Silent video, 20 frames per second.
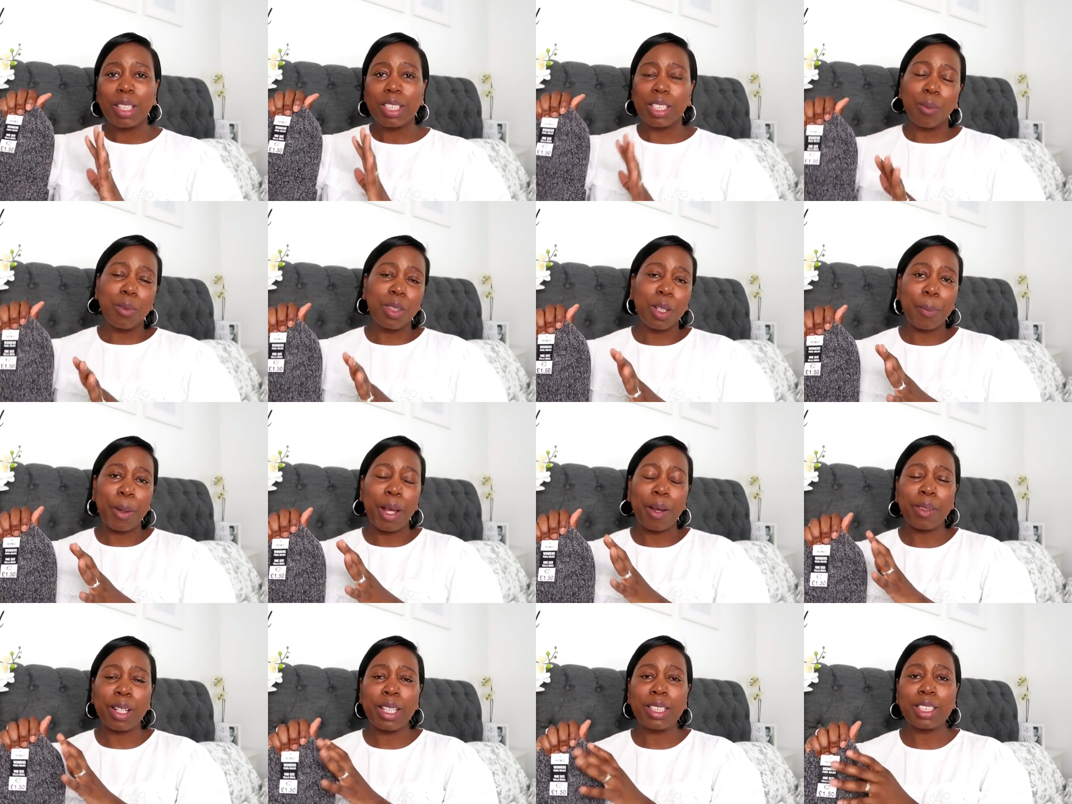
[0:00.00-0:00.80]
some of the
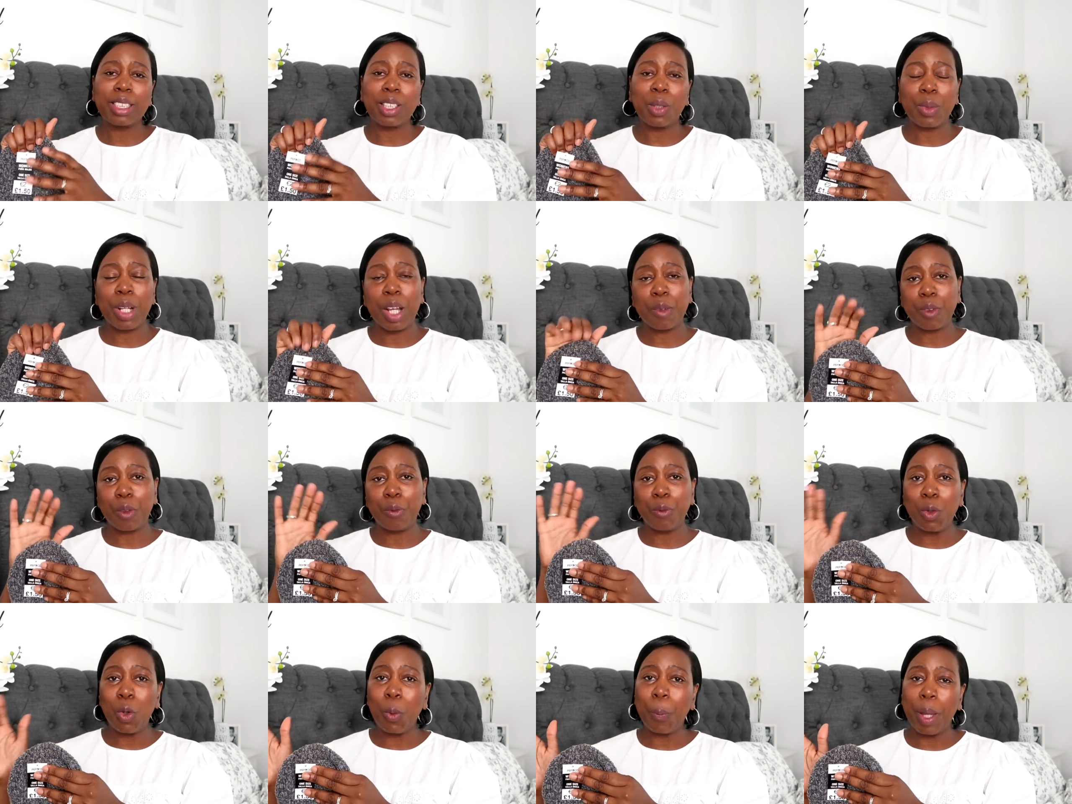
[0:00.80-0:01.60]
Poundlands don't have
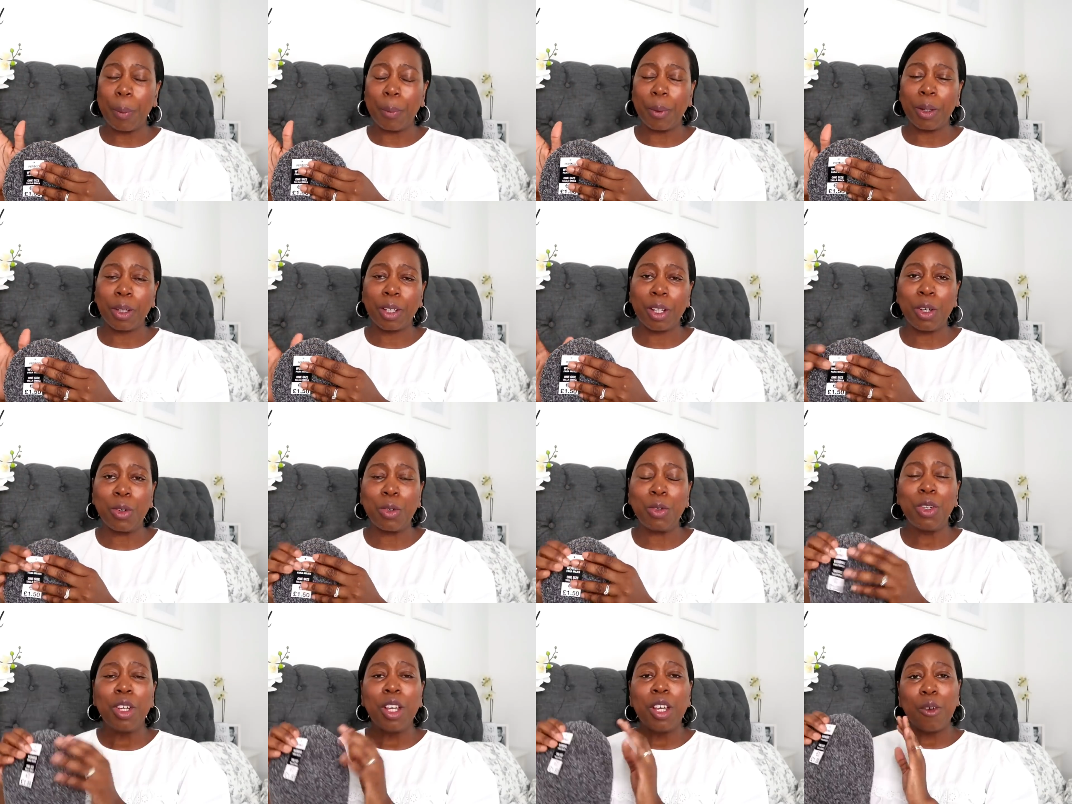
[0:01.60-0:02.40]
the full Pep &
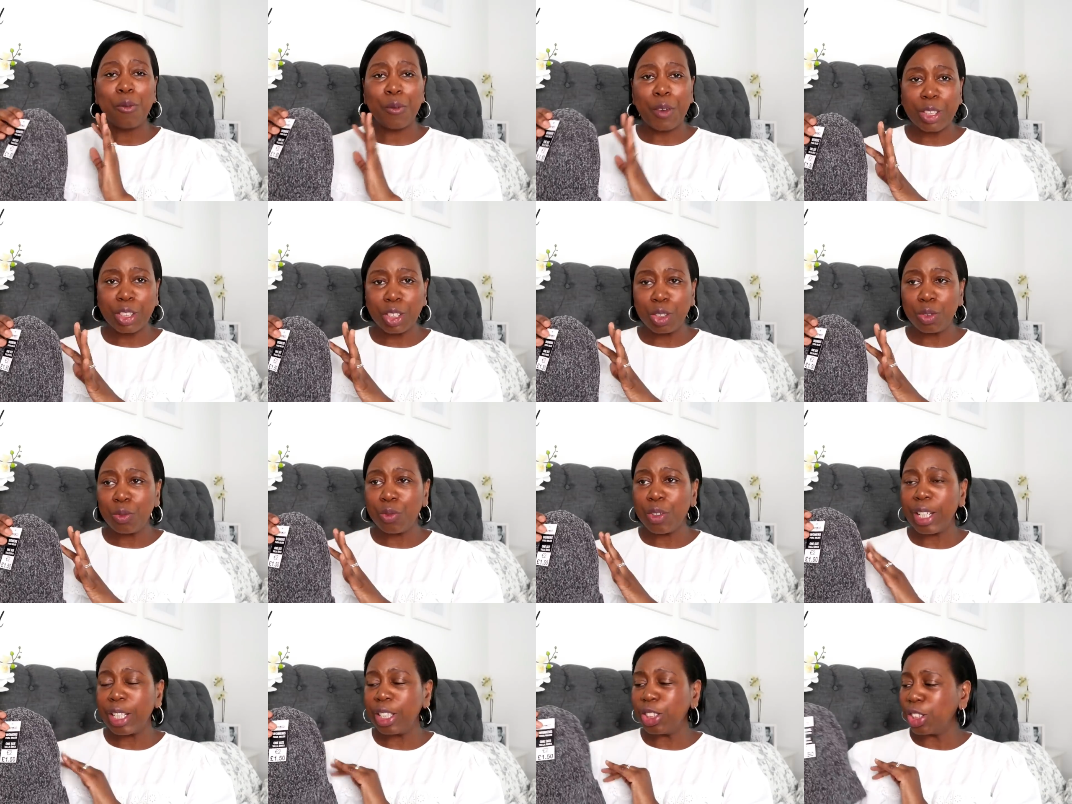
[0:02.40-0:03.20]
Co fashion
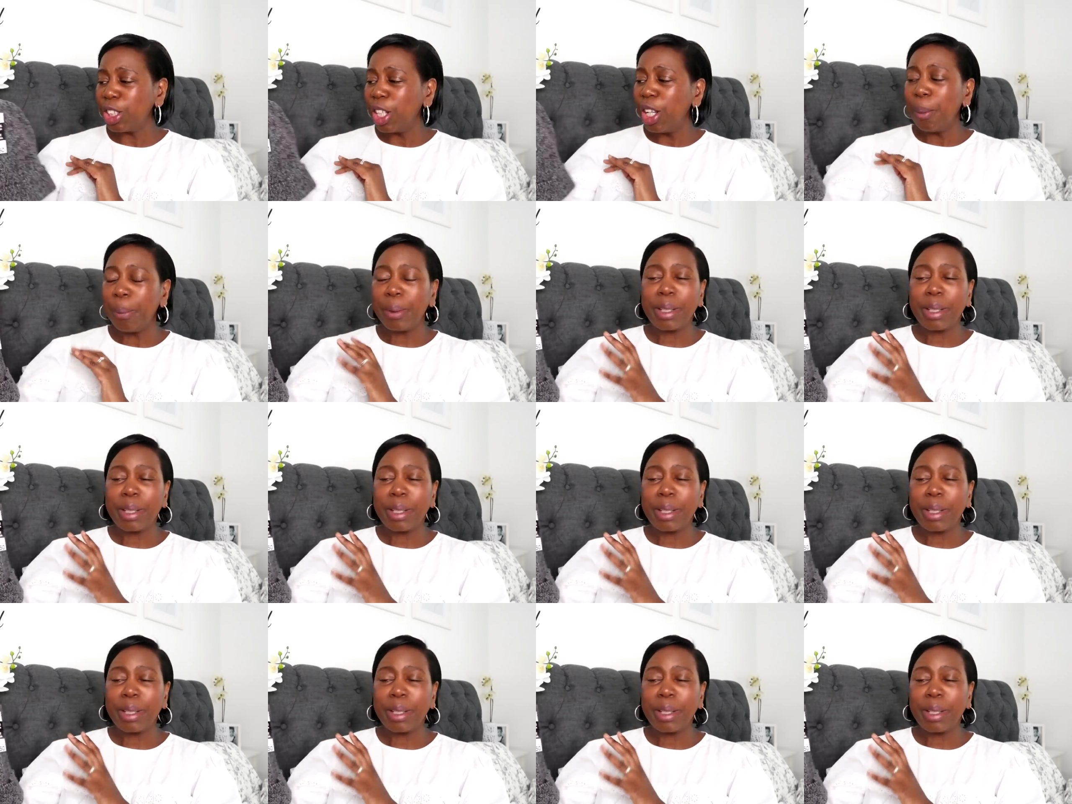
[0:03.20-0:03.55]
range,